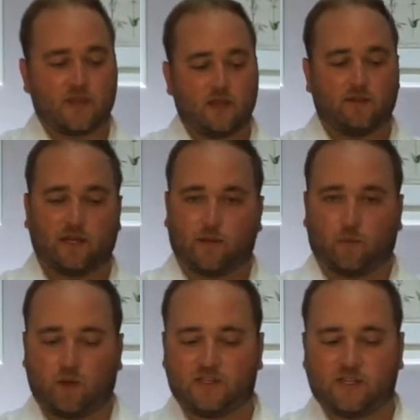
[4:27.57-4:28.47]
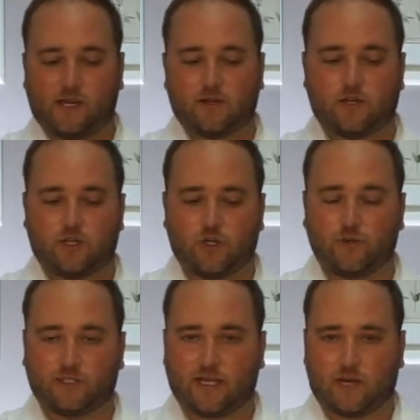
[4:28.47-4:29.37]
The compressed air
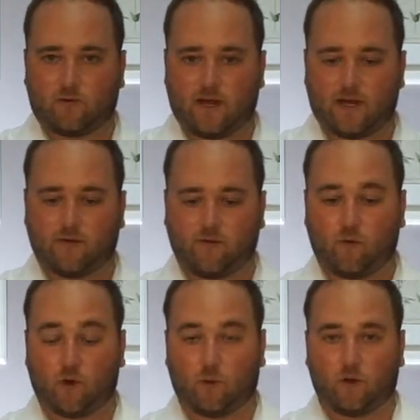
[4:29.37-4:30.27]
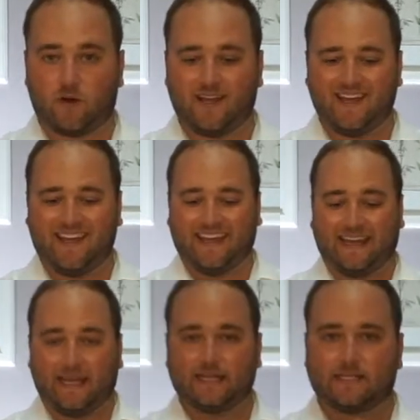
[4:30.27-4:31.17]
shoots that rod forward and it
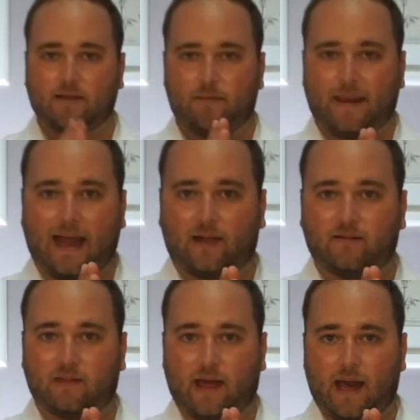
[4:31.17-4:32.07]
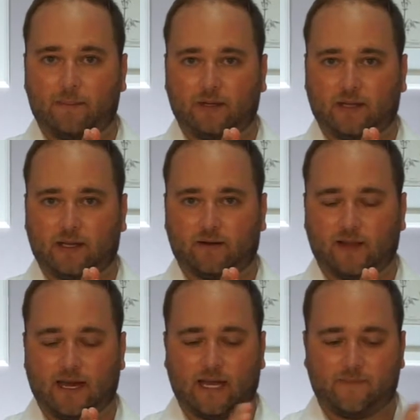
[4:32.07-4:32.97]
hits the back of the applicator
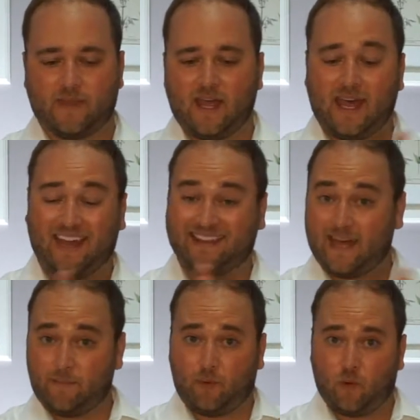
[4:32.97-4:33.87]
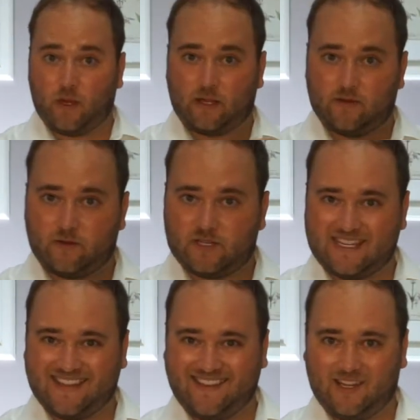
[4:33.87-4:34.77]
head. At that point, there's
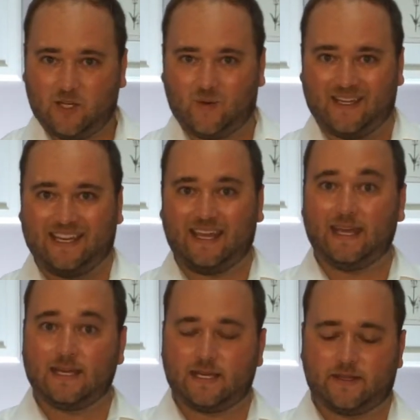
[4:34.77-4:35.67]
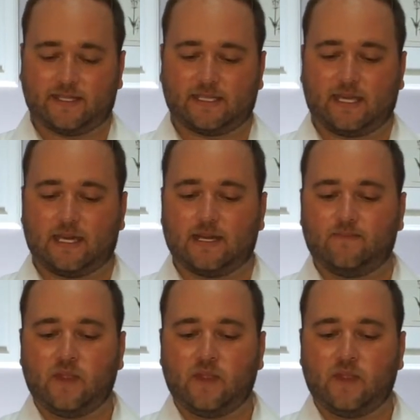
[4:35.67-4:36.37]
nothing going into the skin,